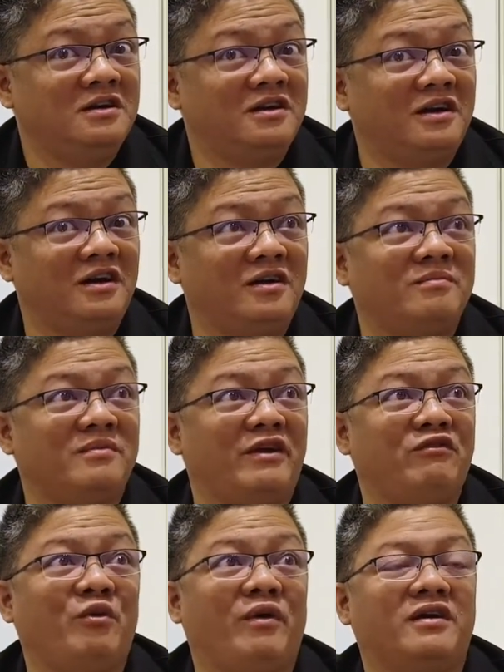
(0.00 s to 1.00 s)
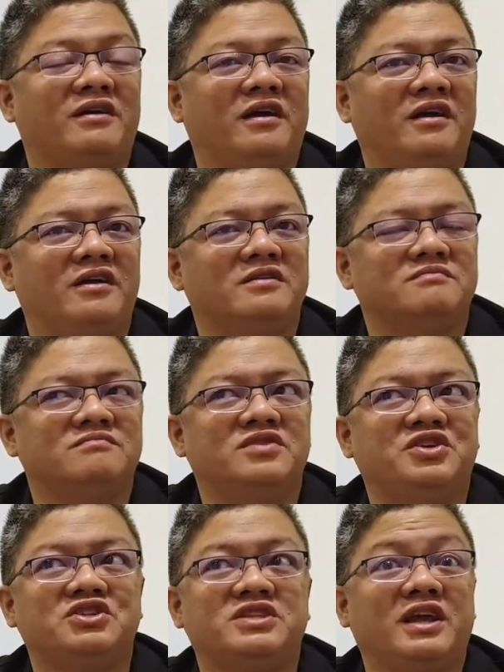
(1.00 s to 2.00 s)
everywhere, and they
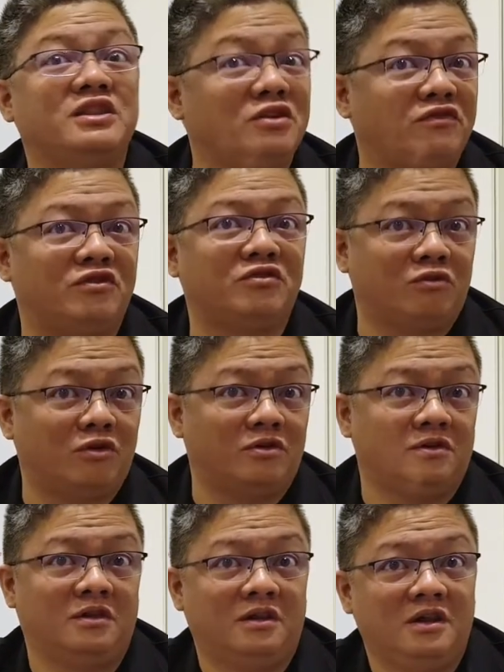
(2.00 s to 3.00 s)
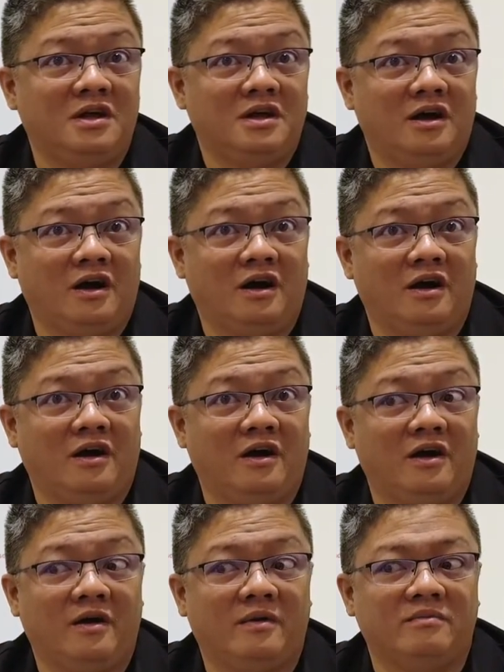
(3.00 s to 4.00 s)
just take a different role.
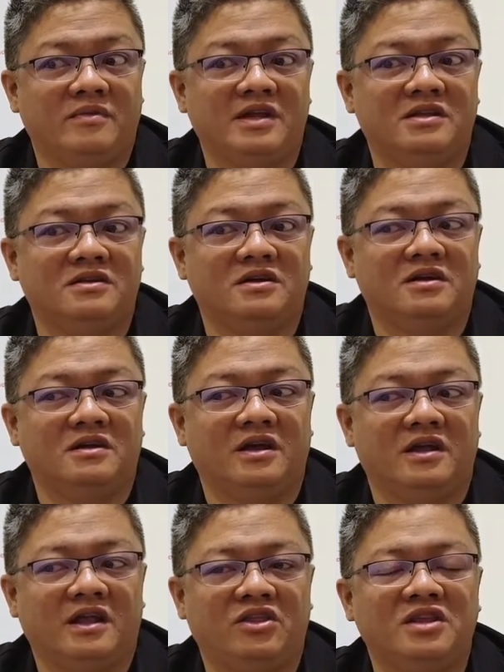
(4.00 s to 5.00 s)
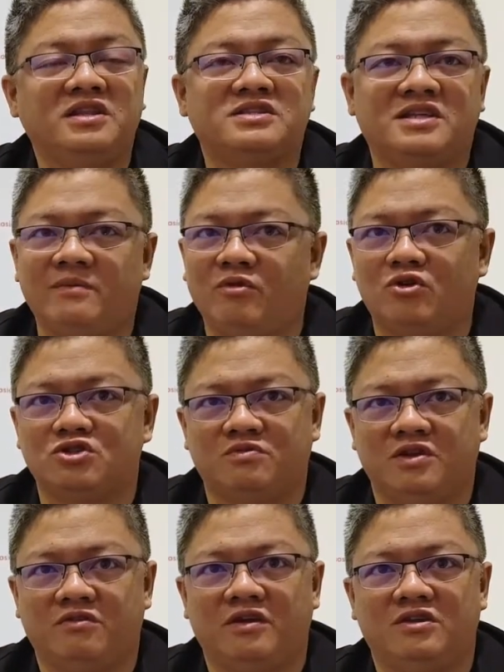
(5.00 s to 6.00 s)
And I think the same goes
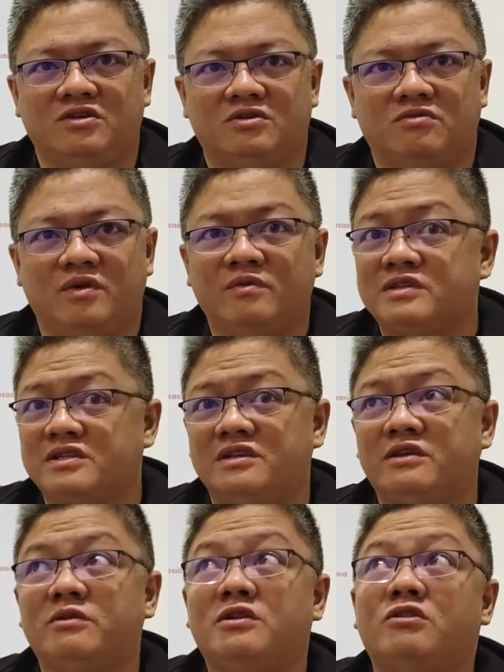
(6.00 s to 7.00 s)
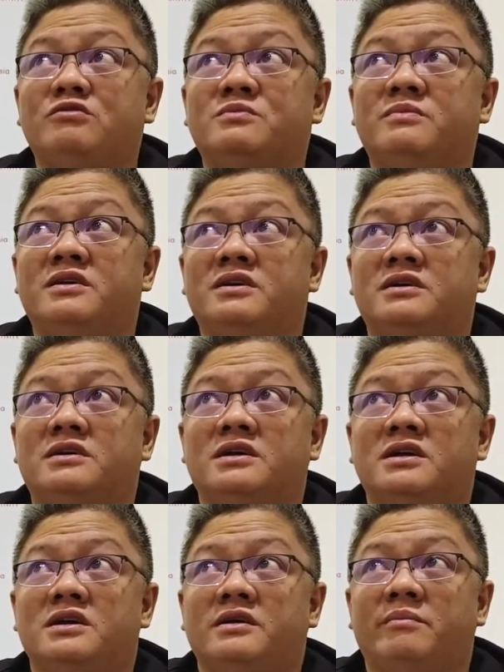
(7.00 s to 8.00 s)
with radio. There will always be a
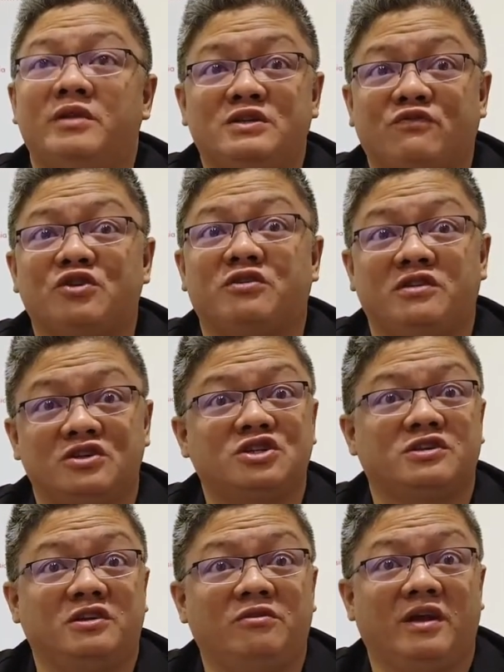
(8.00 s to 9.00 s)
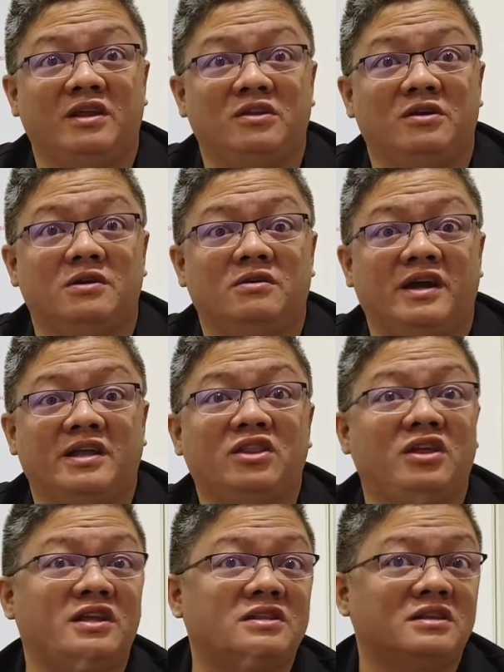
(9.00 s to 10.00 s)
place for traditional radio, and I
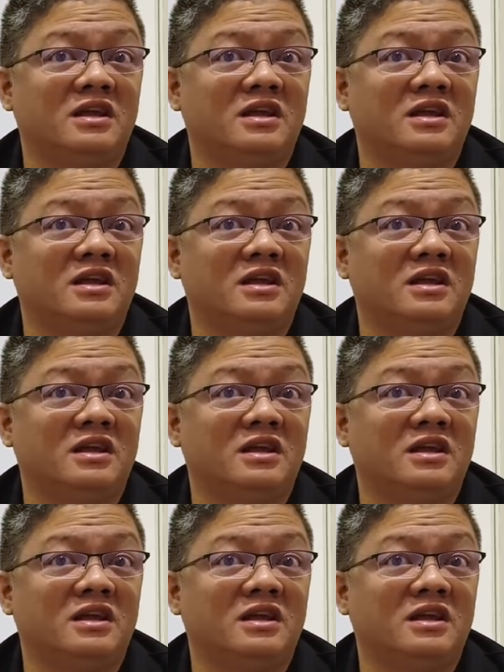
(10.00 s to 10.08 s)
think